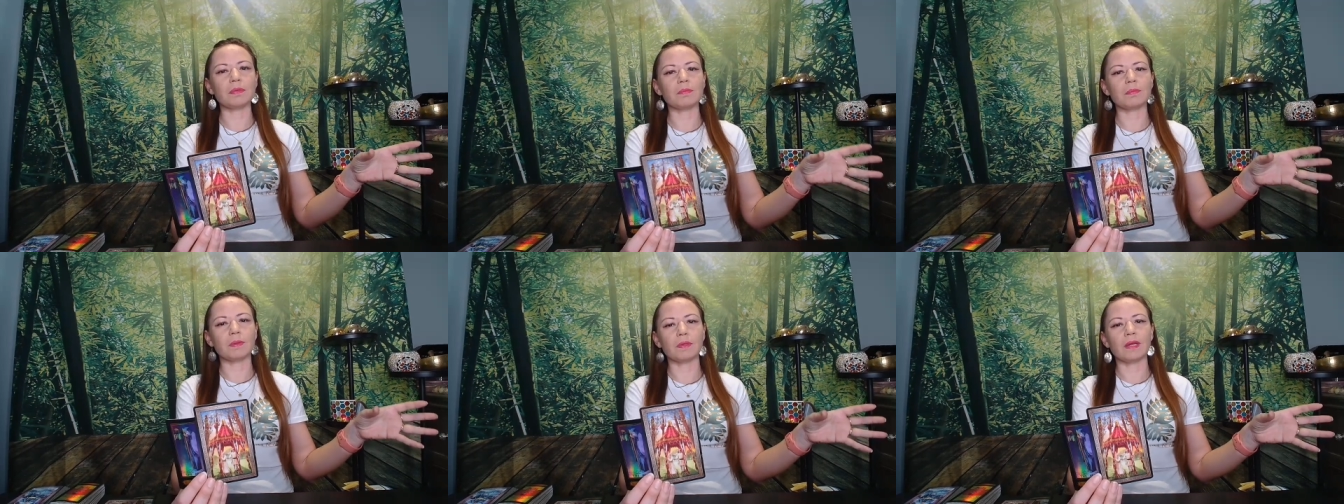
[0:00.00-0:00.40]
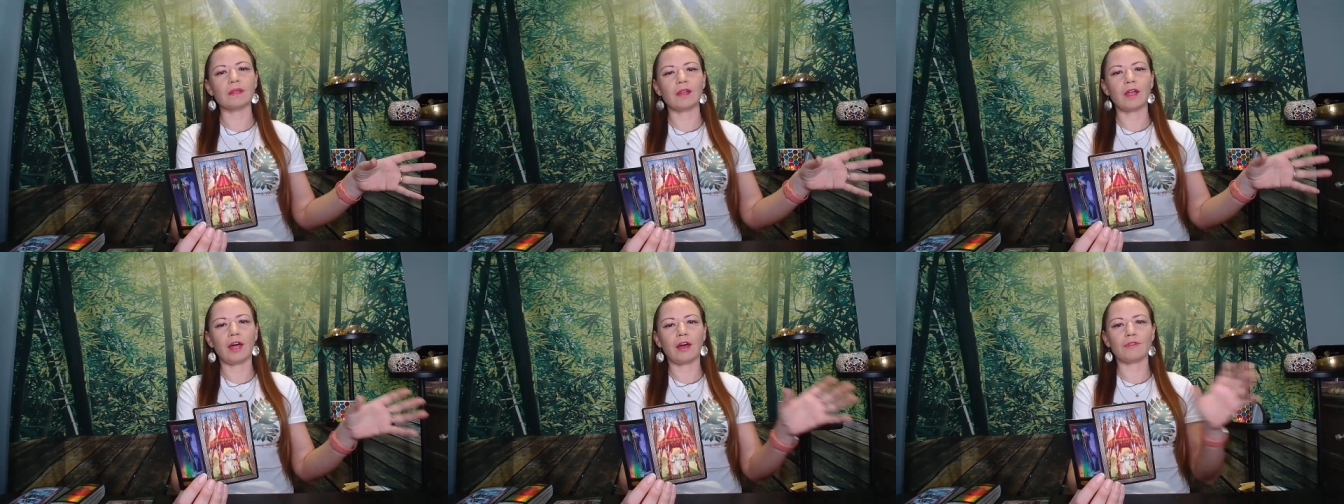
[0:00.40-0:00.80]
people I
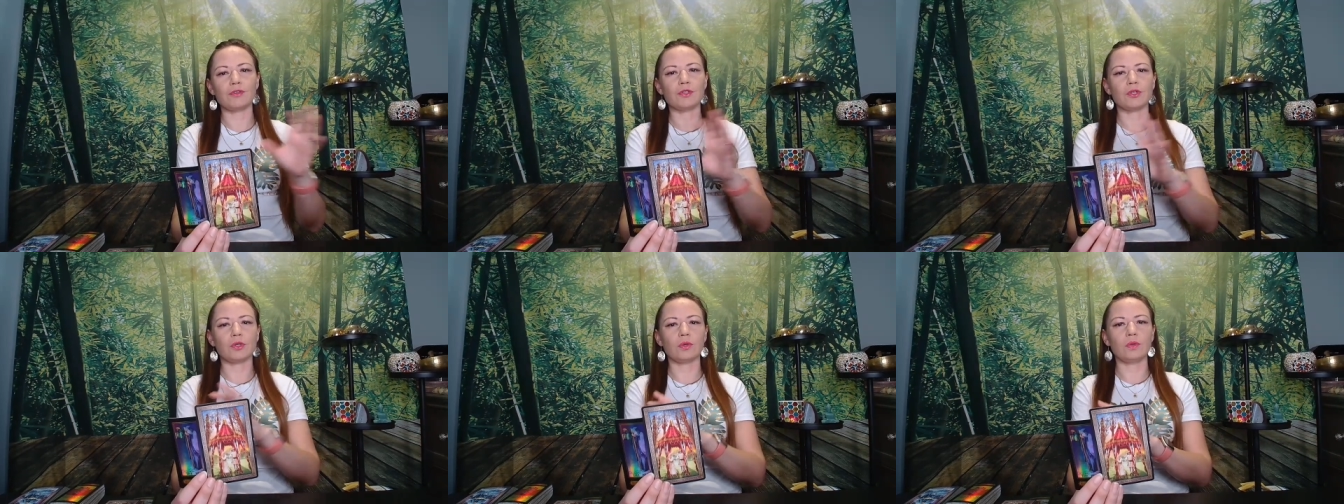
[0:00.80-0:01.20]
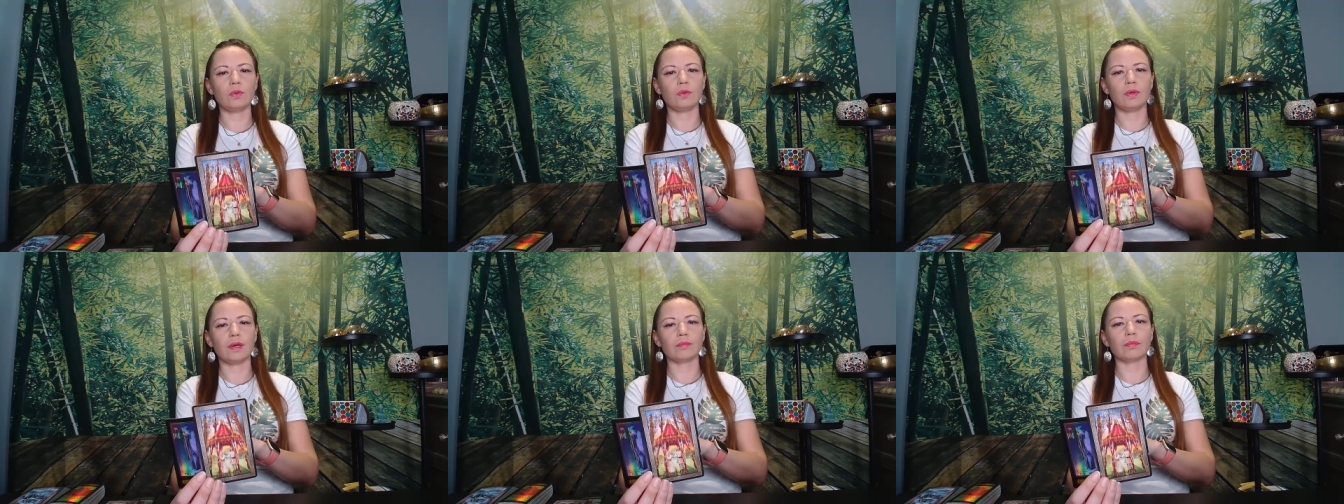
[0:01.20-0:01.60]
love
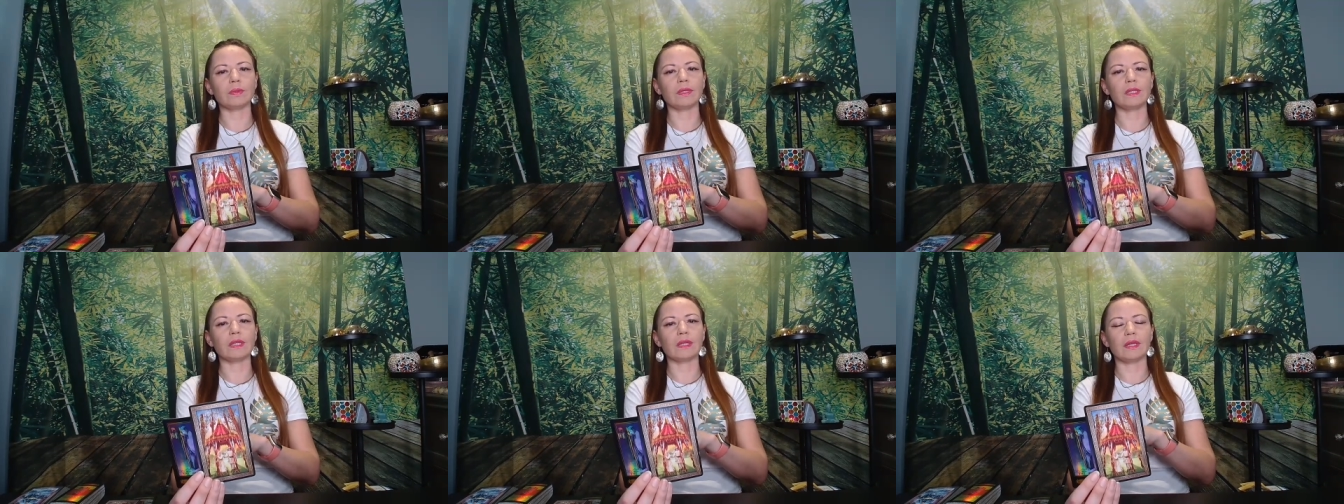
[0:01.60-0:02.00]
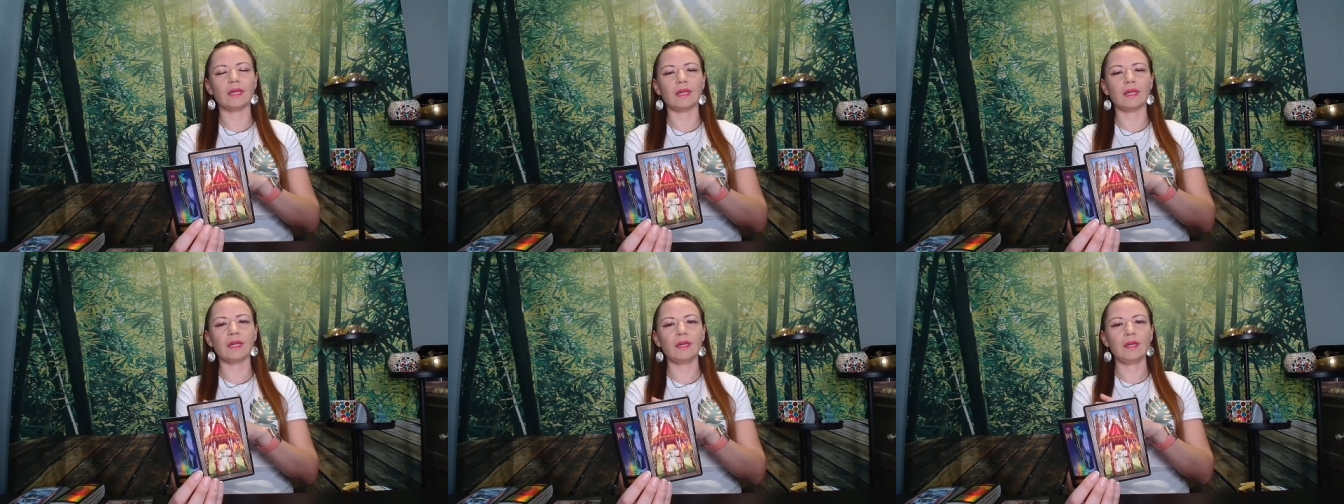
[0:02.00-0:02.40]
to
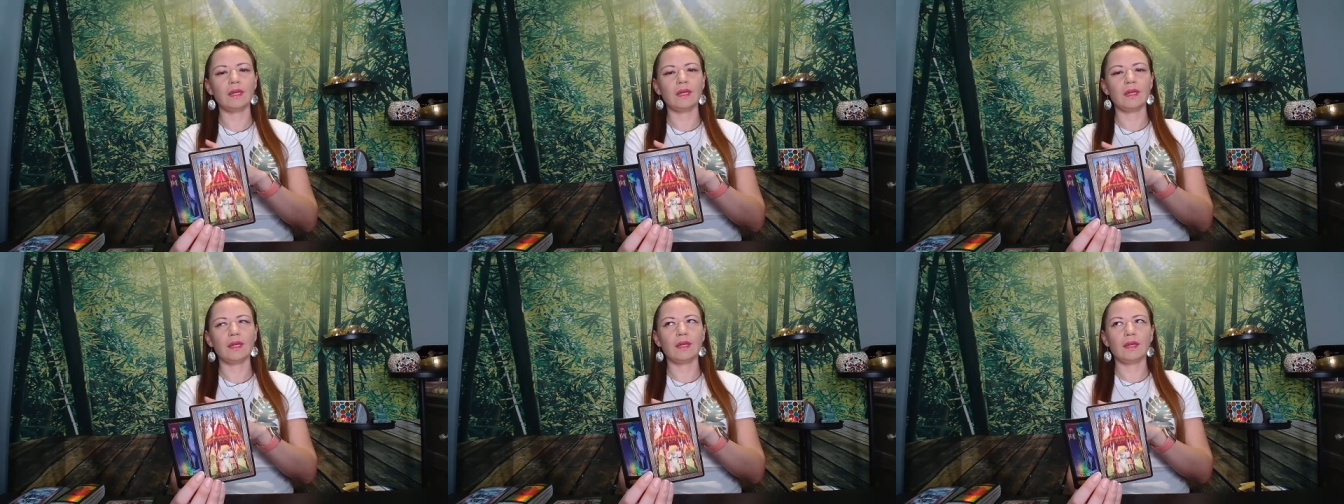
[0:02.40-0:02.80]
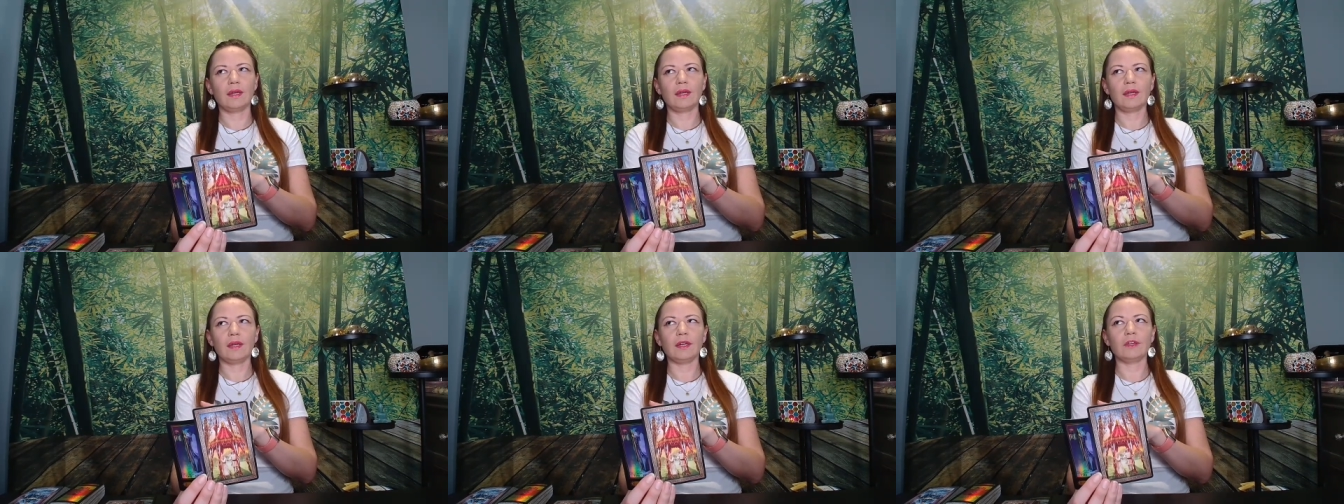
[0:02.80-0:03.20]
completely
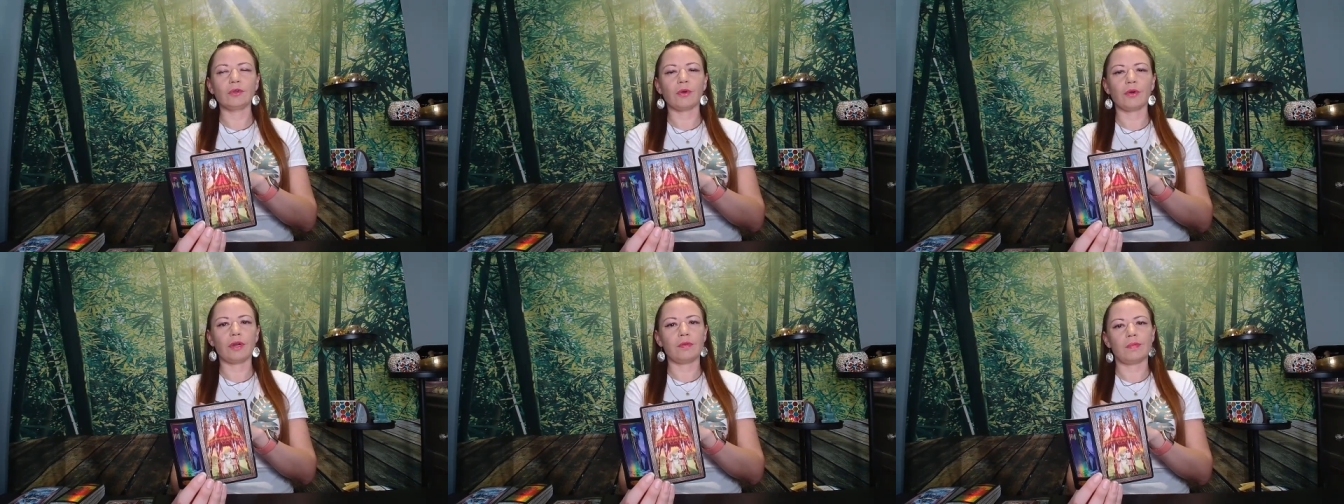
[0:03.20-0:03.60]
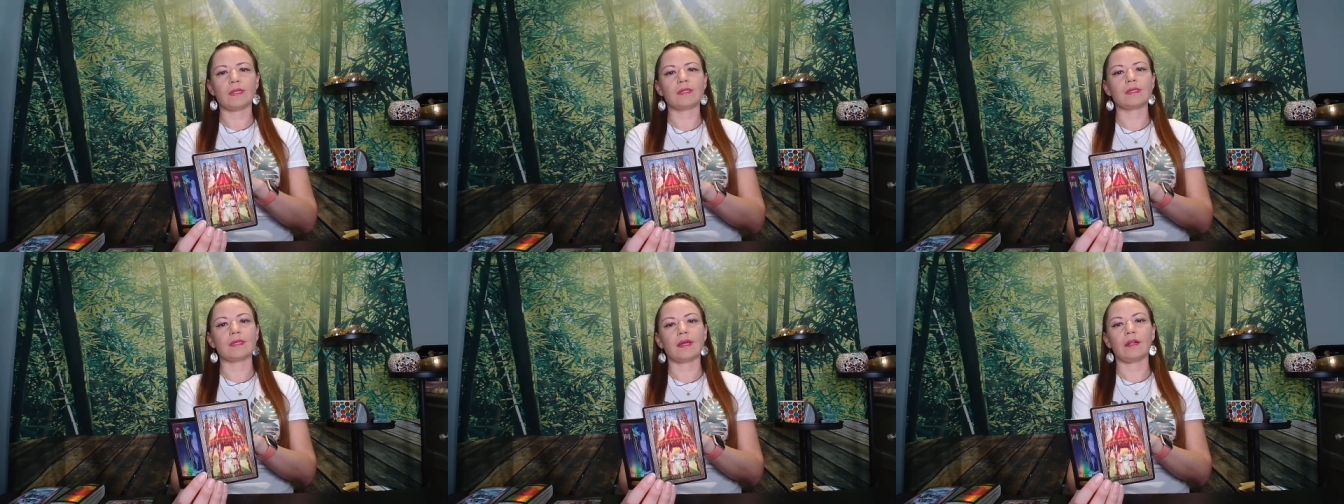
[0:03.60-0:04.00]
ignoring
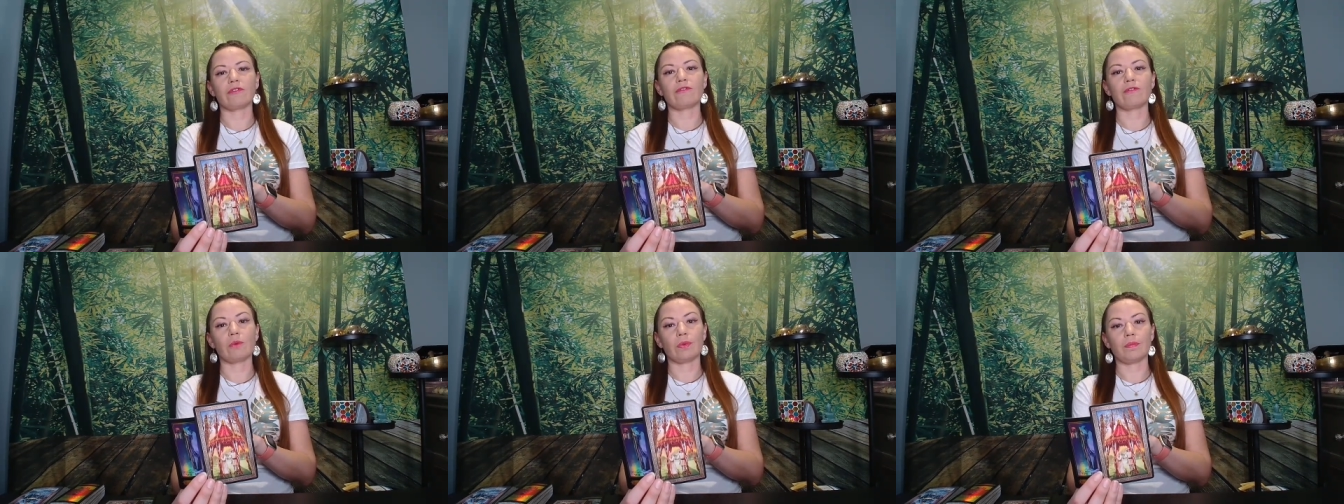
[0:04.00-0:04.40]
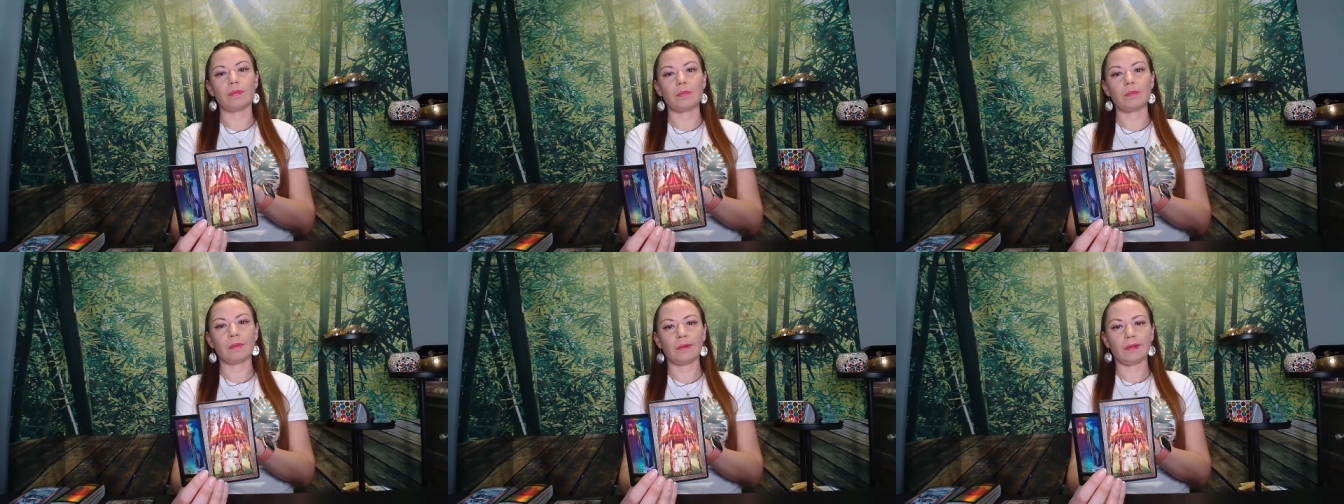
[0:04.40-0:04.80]
myself for the
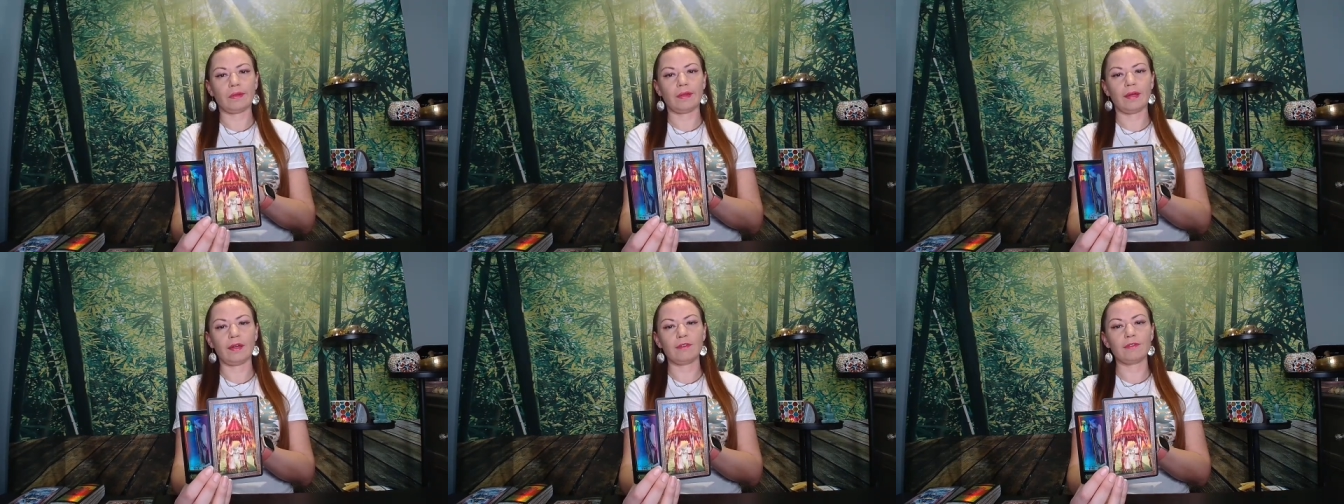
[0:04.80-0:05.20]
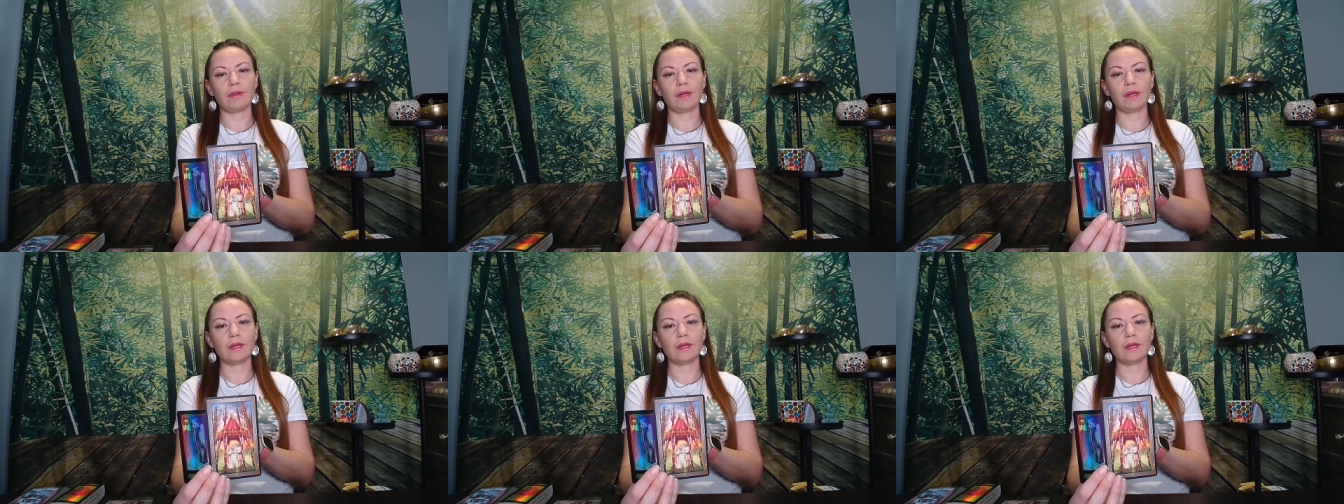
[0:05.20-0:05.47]
people I love.